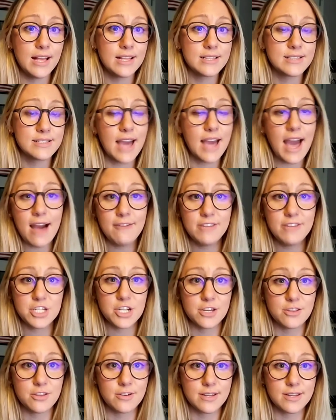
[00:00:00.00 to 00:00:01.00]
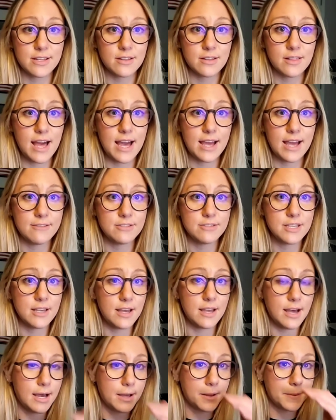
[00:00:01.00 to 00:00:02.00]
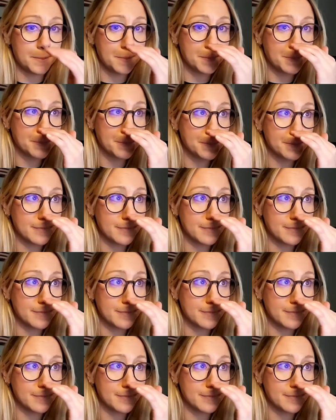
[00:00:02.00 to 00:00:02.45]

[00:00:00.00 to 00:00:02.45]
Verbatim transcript: to have each other in their lives. Um,